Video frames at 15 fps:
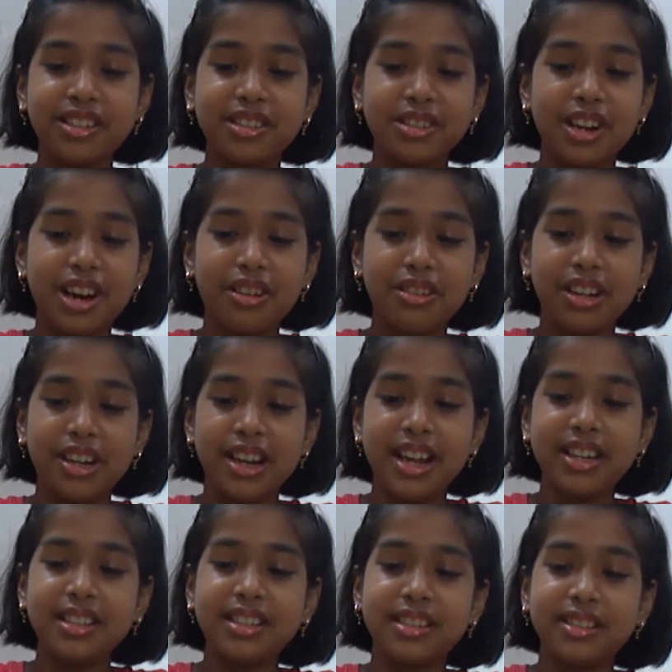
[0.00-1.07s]
So now
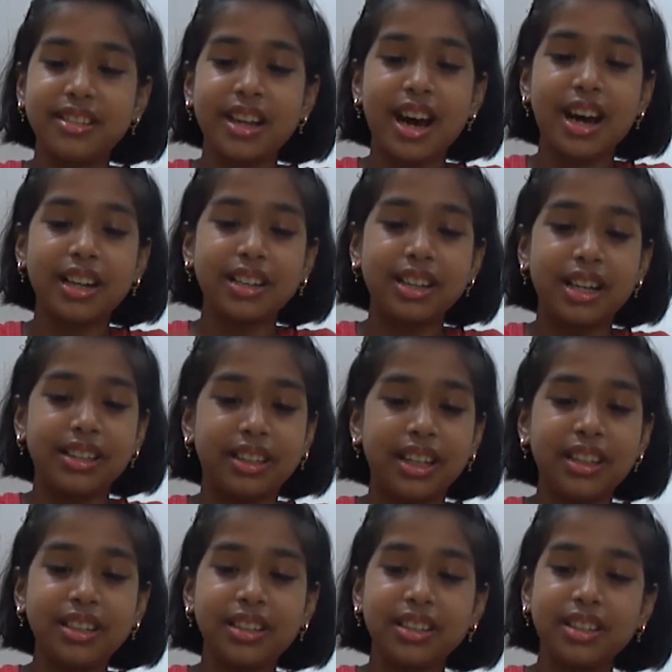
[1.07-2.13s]
let's start
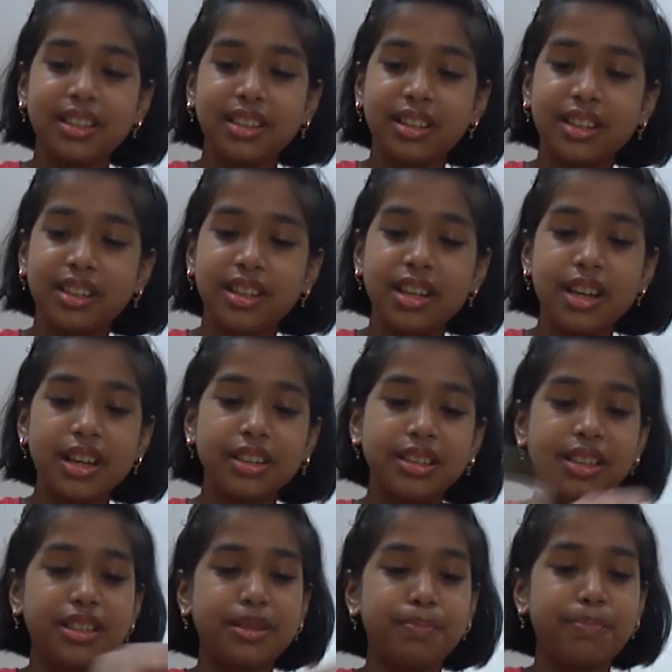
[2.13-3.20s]
cutting
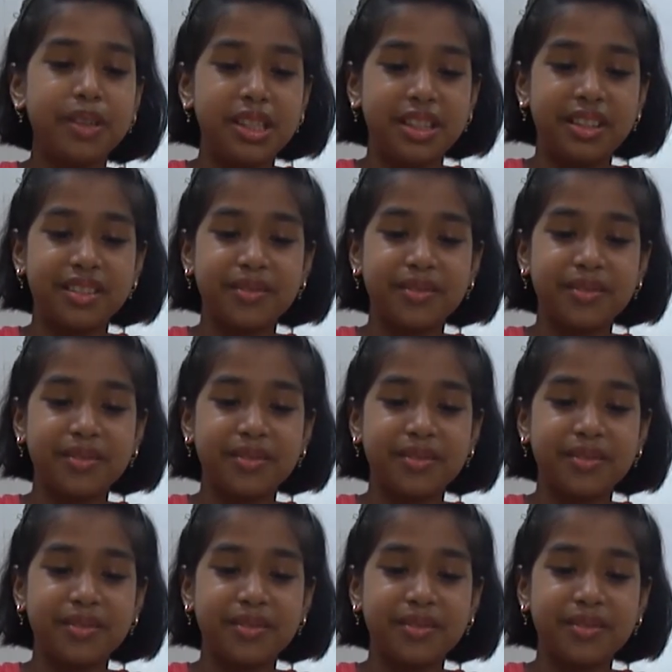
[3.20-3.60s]
this pea.